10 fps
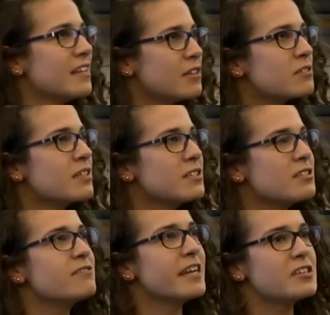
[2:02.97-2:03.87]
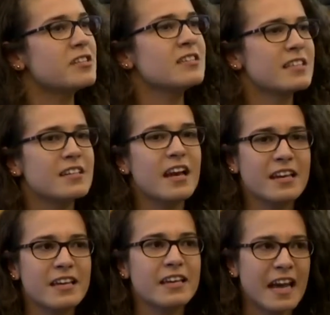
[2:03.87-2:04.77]
those considerations,
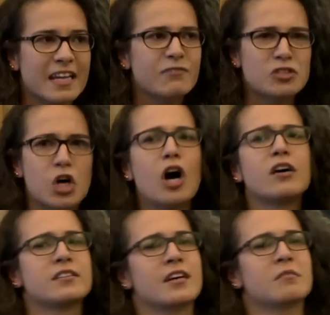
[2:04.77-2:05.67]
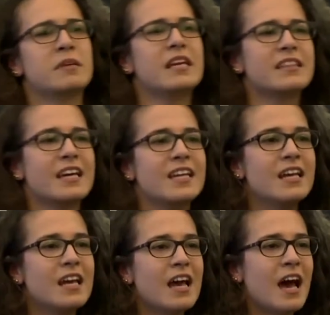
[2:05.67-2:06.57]
it kind of dawned on me that
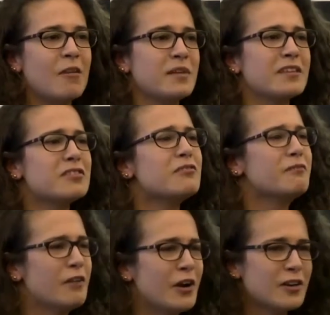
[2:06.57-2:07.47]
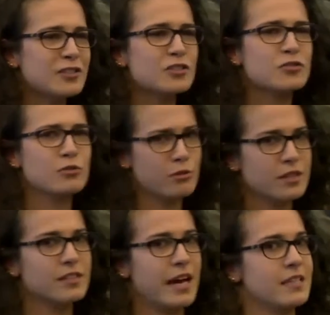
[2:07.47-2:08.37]
I'm neither the first nor
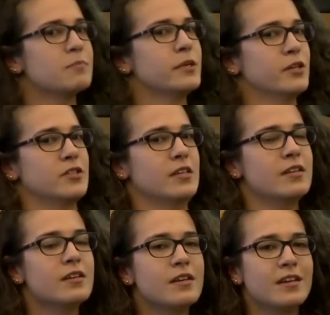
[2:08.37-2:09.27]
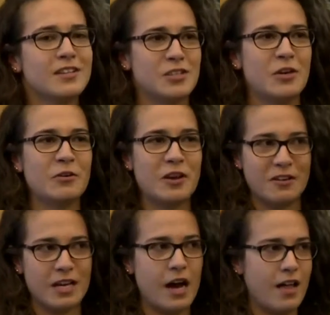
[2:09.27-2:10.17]
the last person to go to
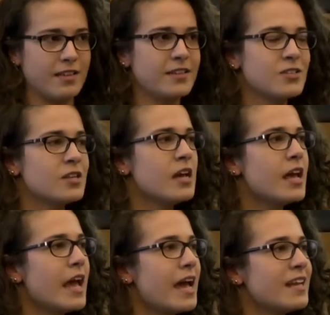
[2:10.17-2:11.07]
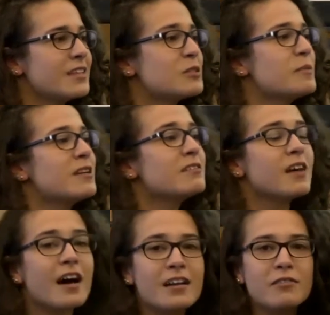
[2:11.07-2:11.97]
college. And there's been a
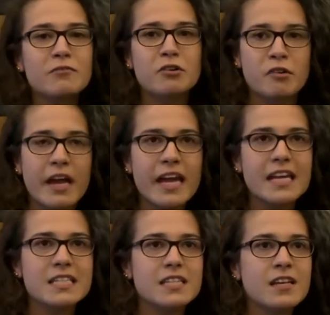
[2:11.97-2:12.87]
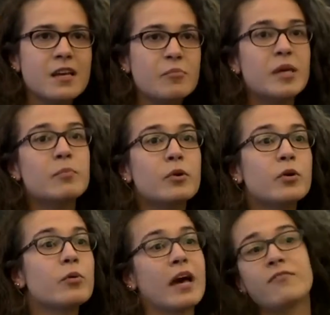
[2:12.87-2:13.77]
lot of great people
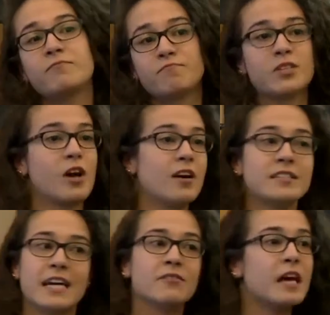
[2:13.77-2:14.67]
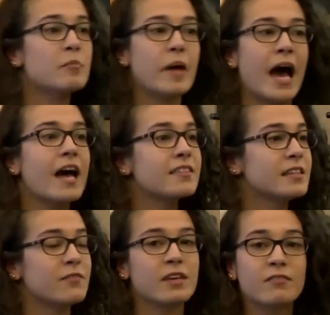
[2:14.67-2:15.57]
who have gone down that path and
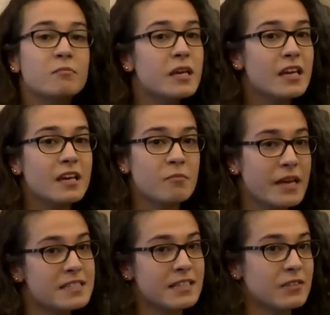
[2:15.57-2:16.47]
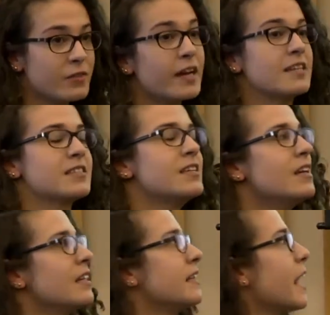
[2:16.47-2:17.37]
have given me amazing advice
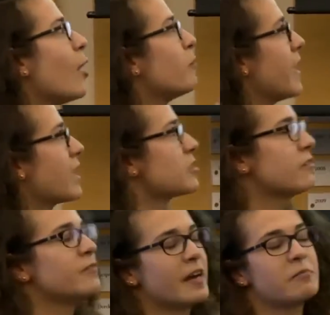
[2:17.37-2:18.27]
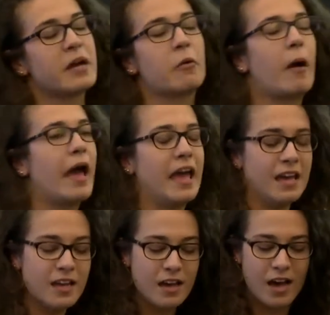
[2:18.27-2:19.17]
that helped me actually find my way
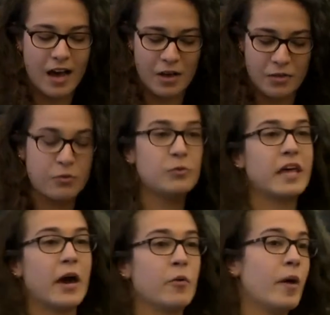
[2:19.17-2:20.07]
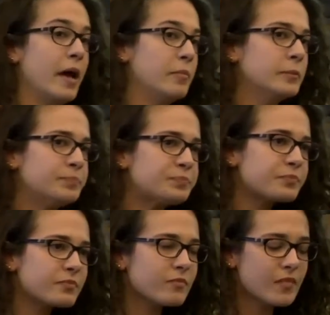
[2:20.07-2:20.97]
through that web.
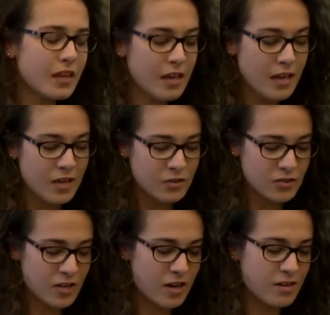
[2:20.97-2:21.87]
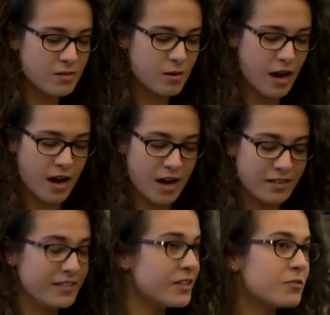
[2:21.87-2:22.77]
So,
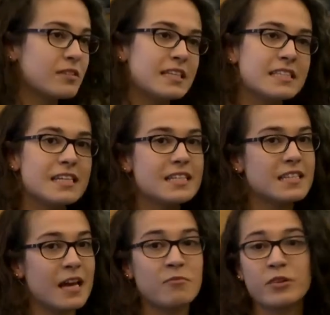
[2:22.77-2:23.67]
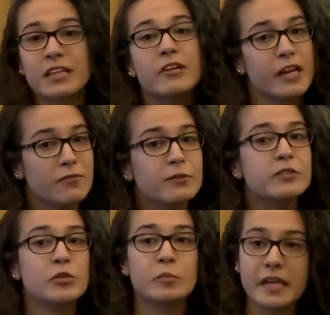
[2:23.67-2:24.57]
I'm really grateful
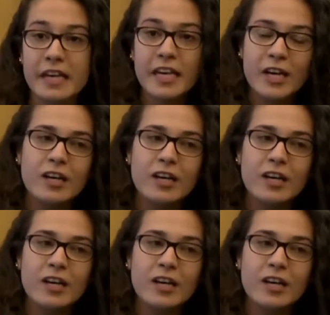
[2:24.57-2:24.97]
to be here